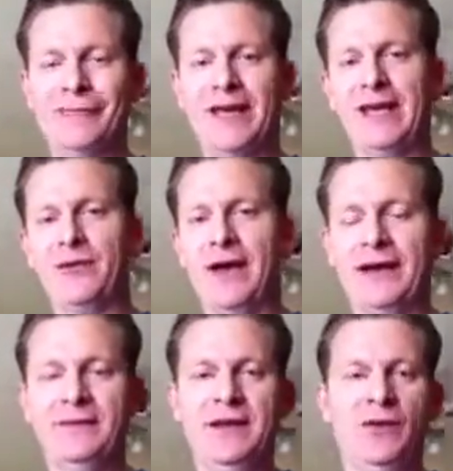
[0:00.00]

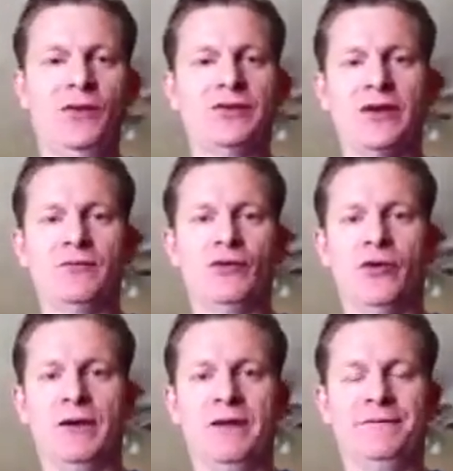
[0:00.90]
Anyway, we'll talk
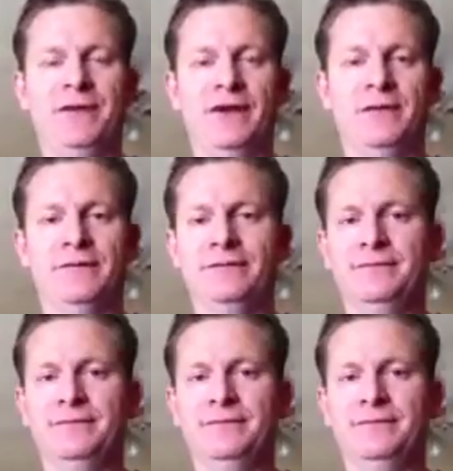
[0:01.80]
more about fear.